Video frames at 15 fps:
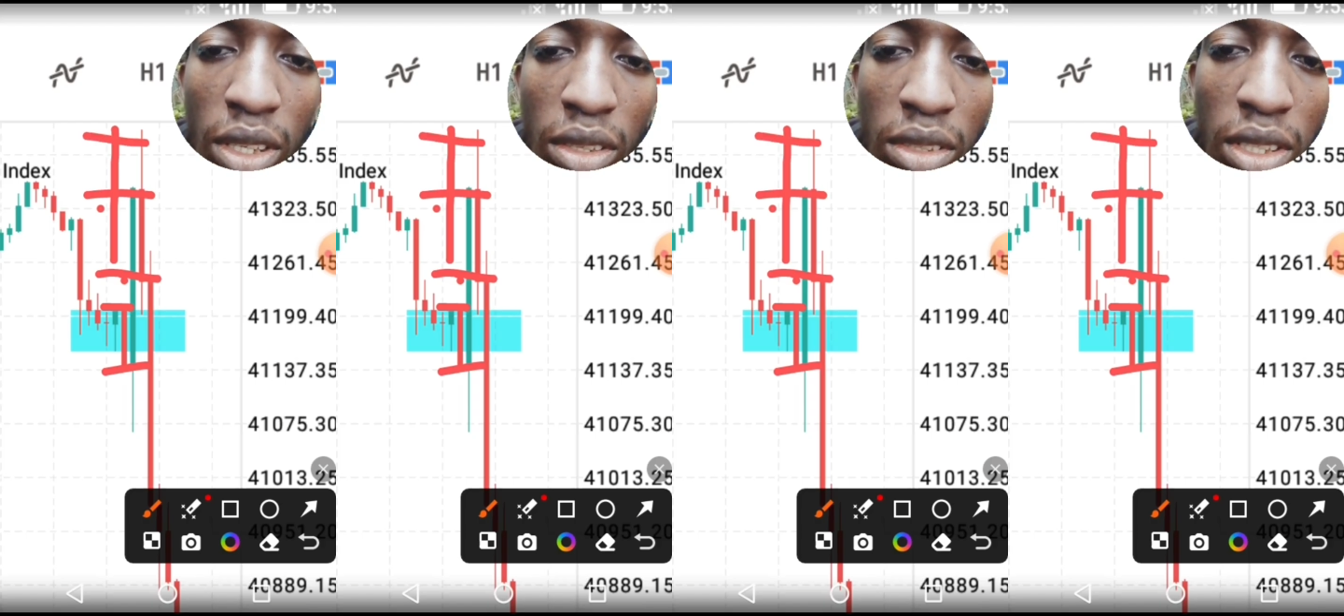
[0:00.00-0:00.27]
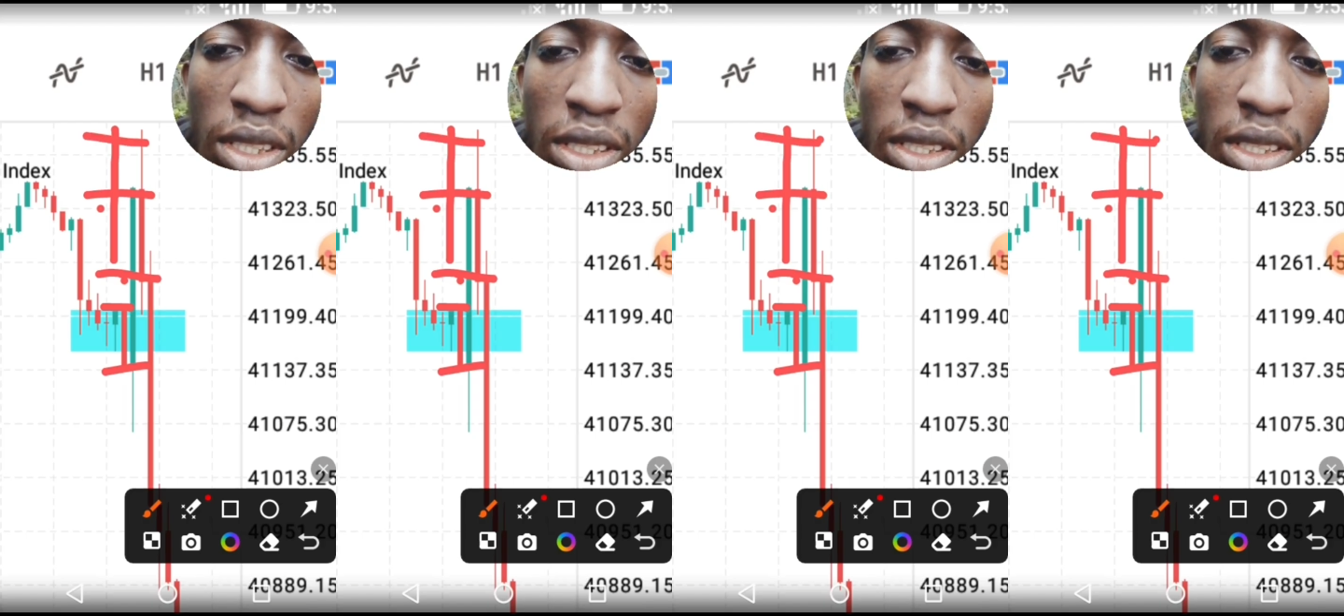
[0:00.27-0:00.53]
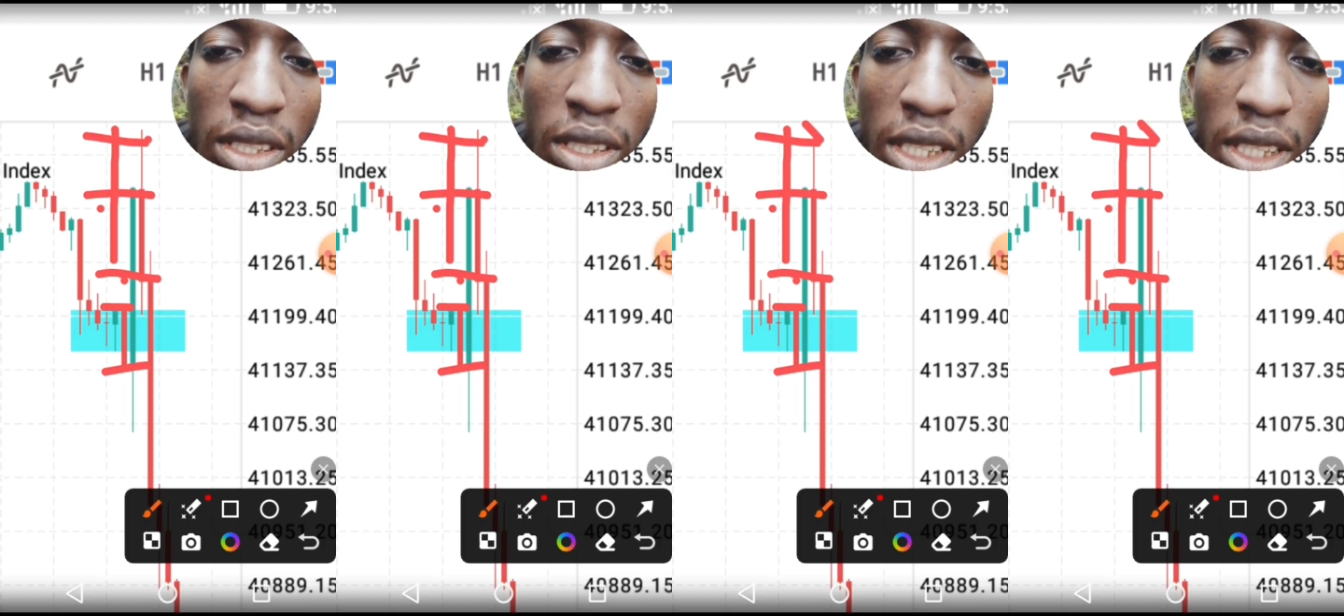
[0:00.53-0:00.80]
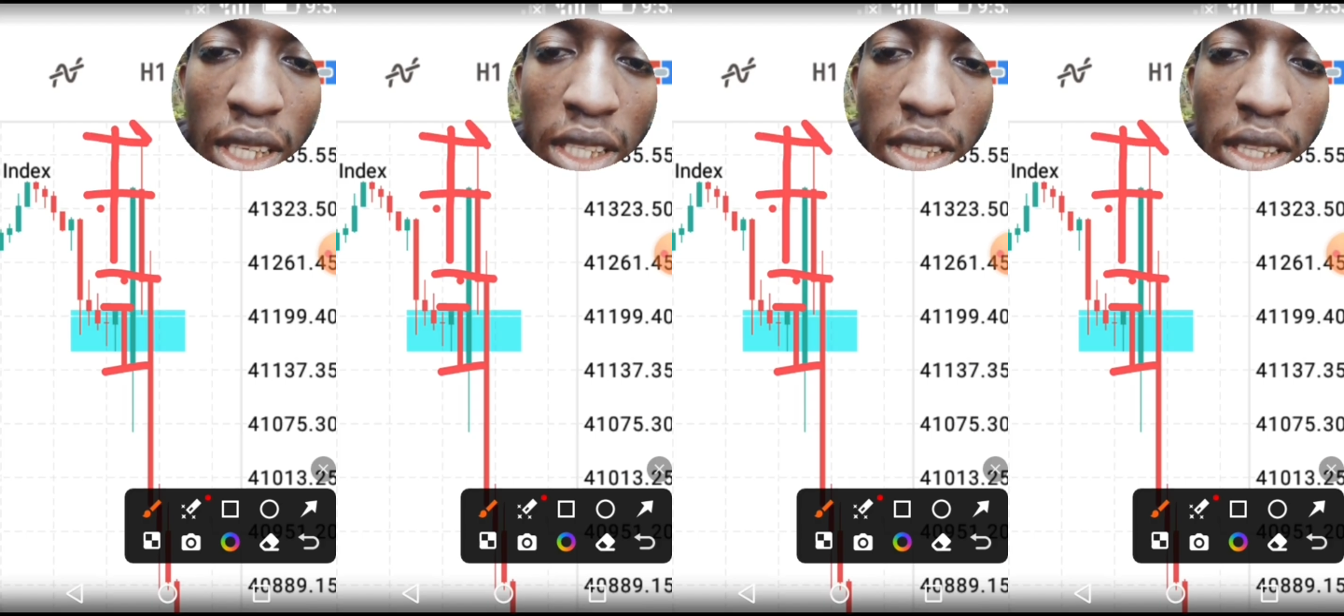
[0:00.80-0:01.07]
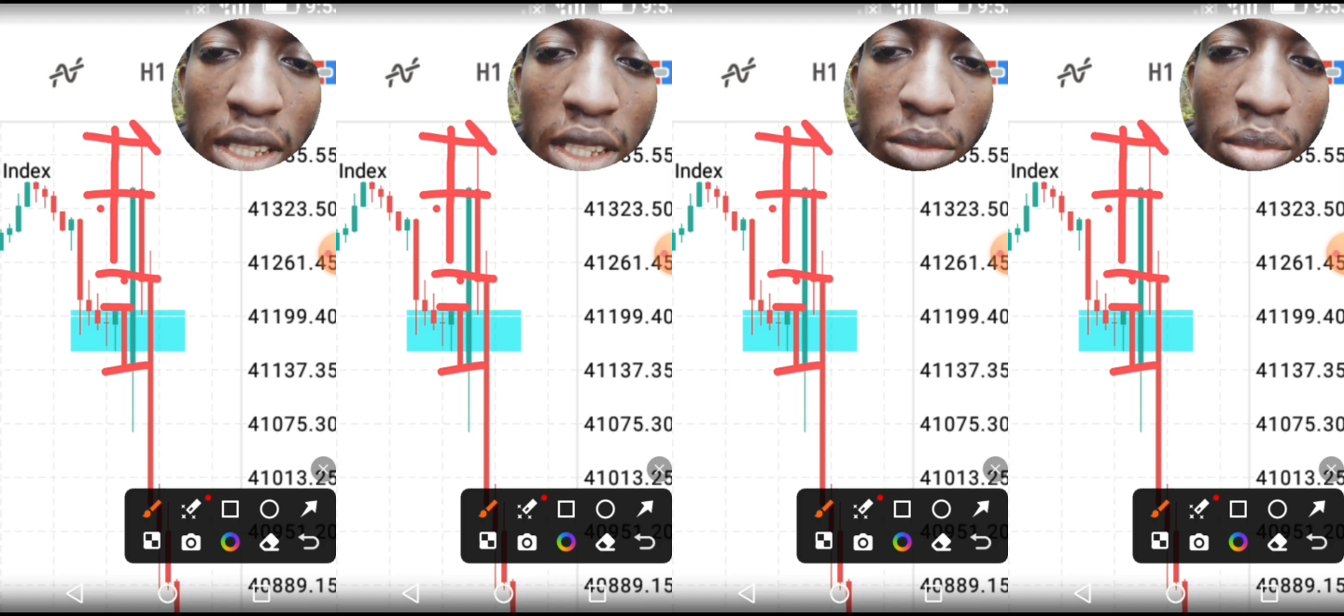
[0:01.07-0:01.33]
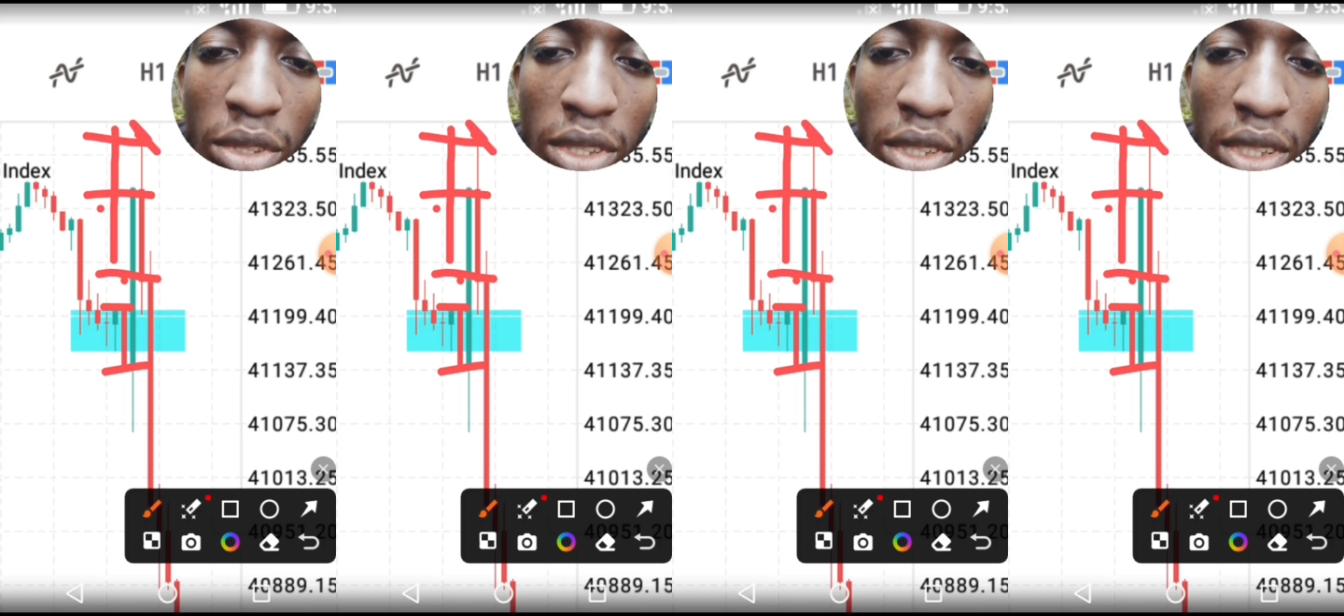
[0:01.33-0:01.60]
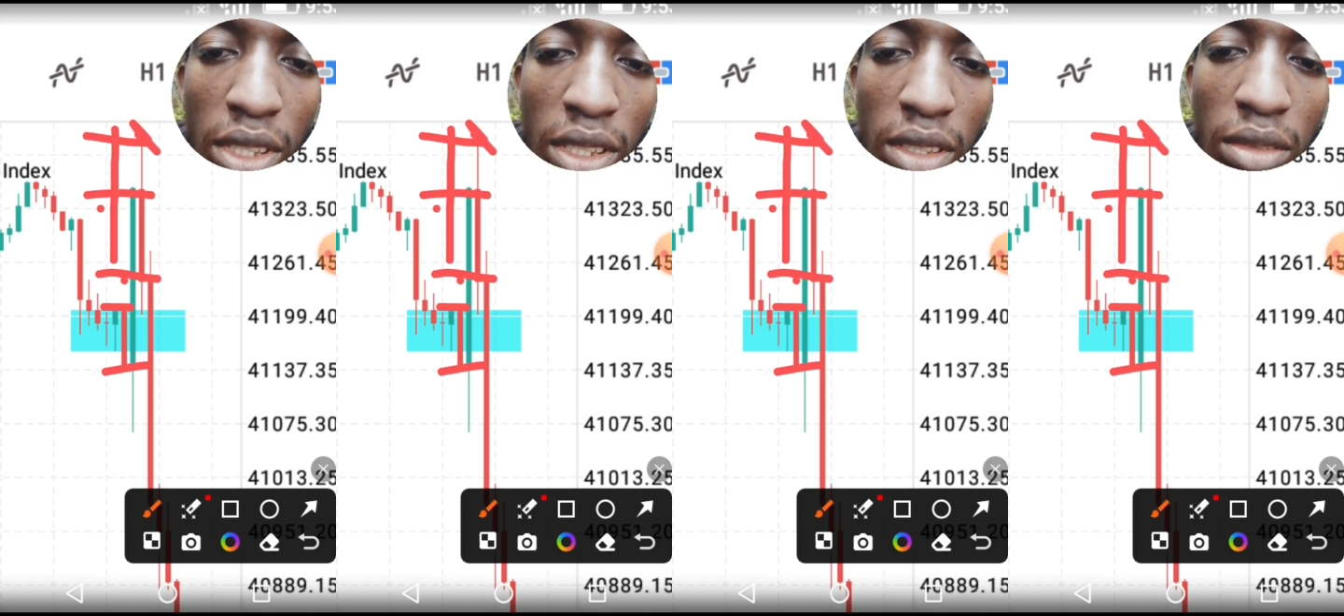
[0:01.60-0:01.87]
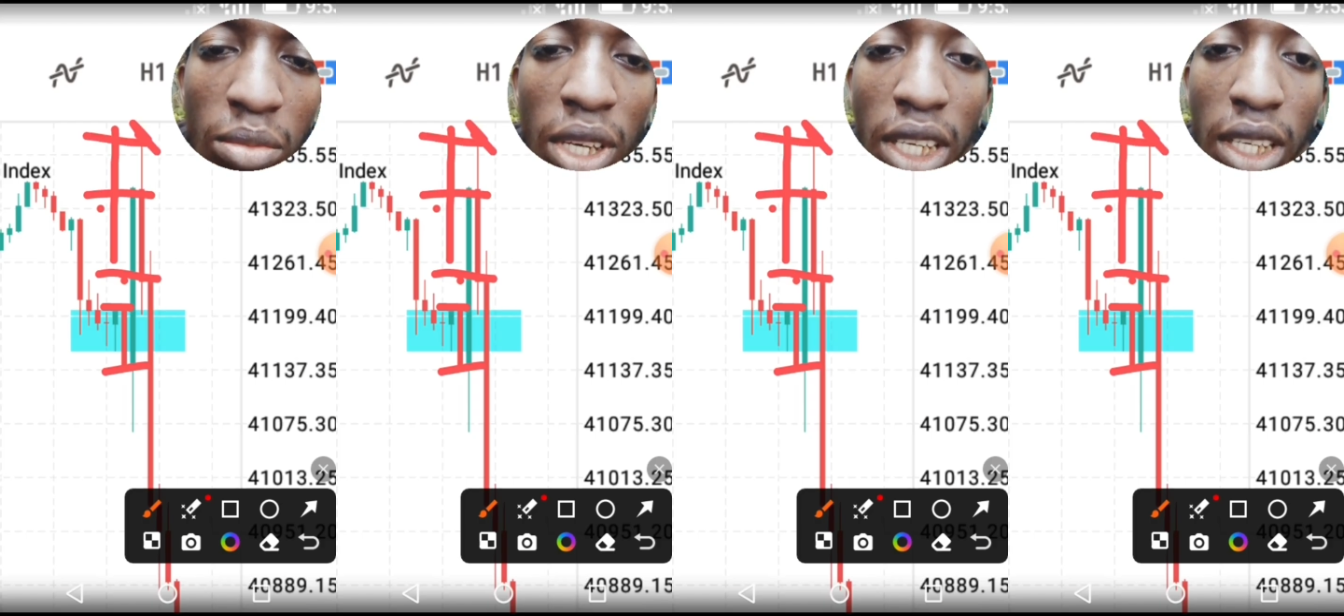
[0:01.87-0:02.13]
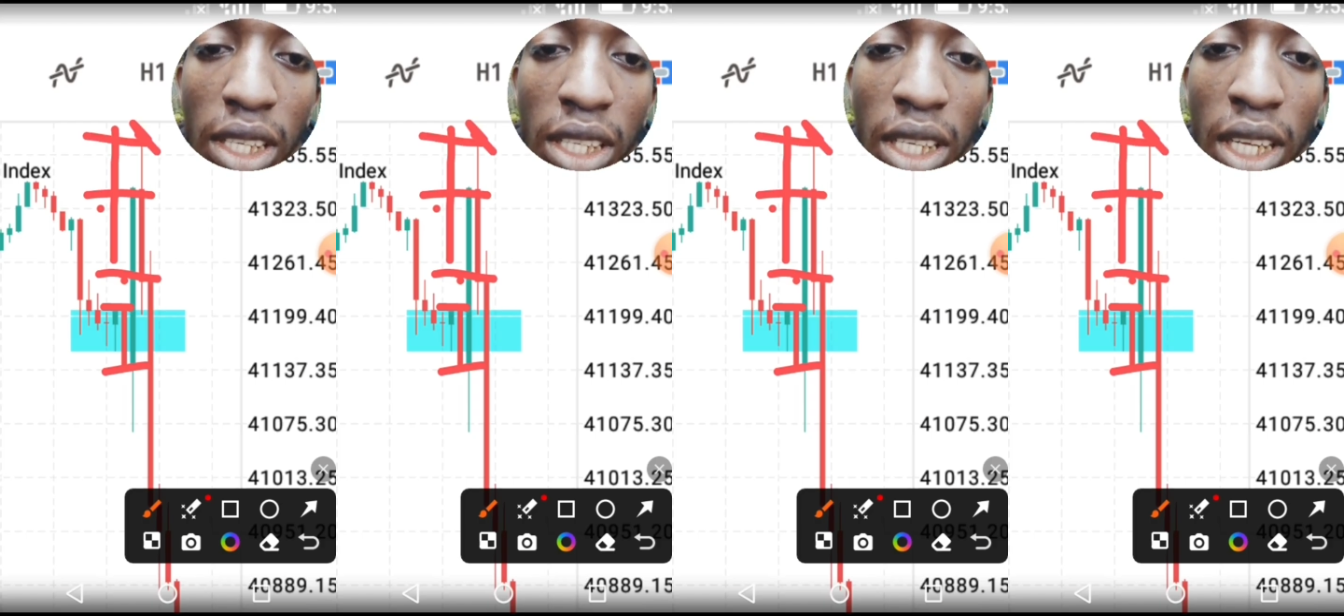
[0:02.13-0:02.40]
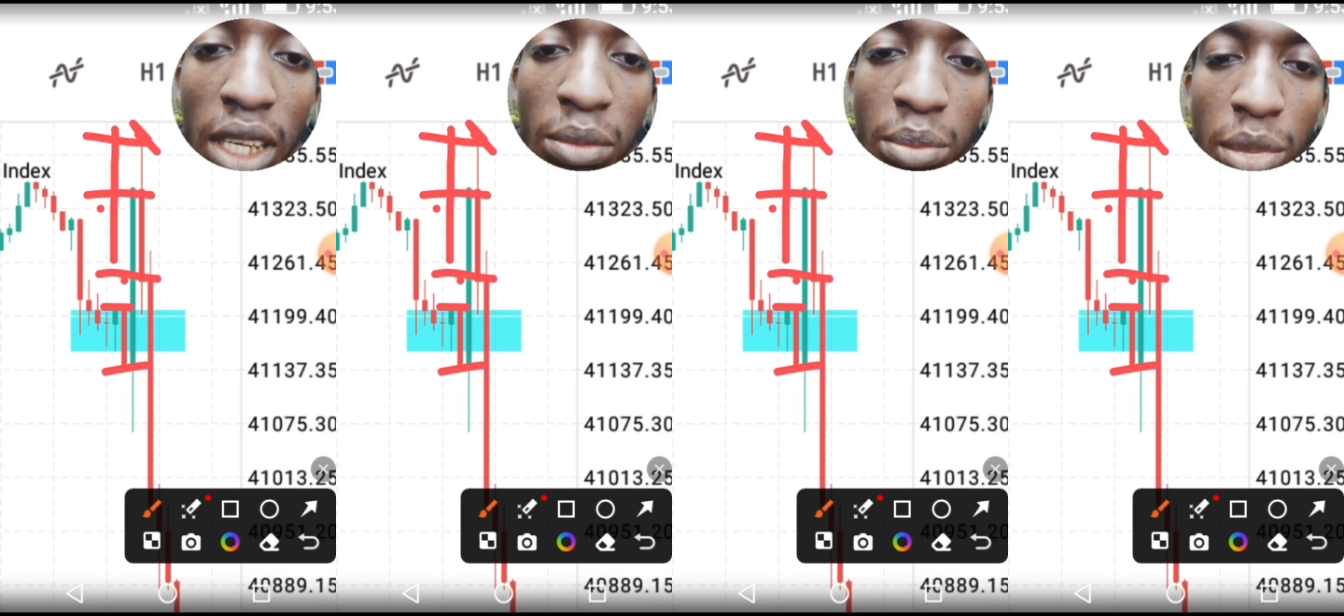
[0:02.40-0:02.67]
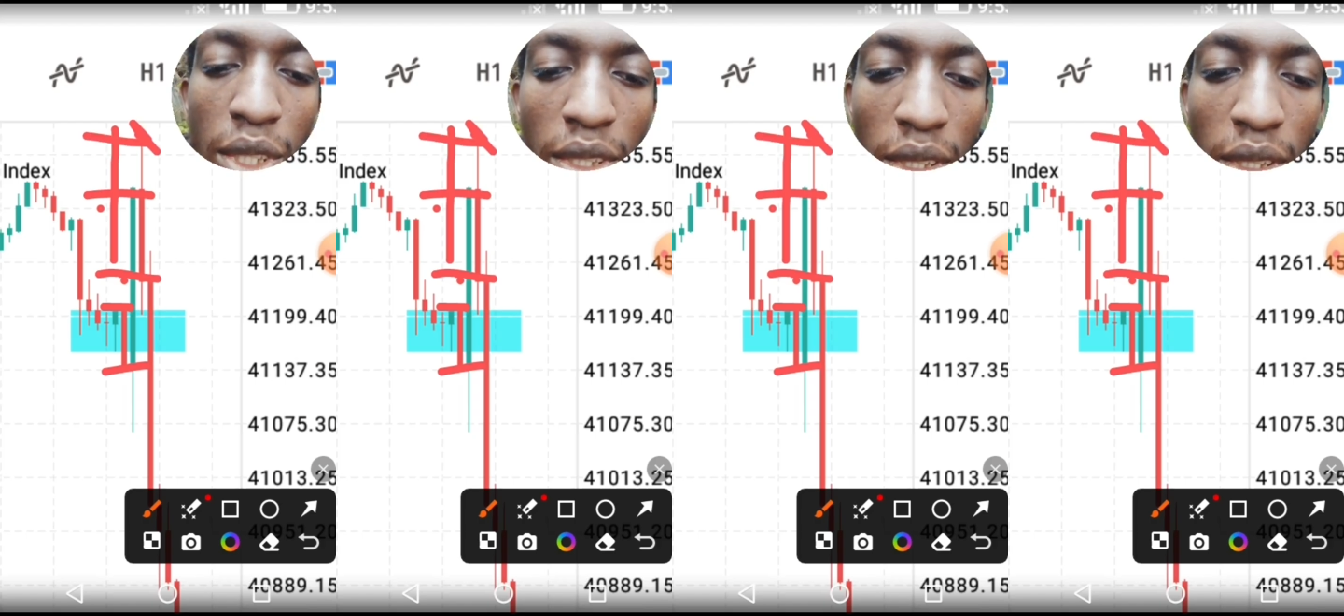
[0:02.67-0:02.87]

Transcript: Okay, so at TP3 is market dumped.